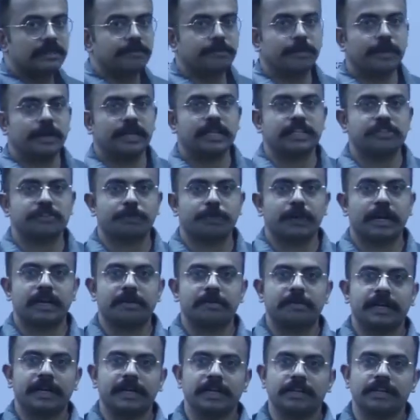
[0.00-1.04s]

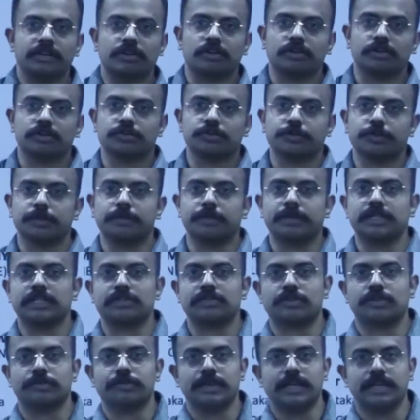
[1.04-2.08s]
inspired by Dr.
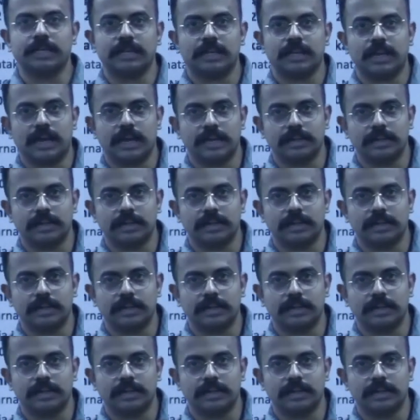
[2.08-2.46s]
SUBRAMANIAN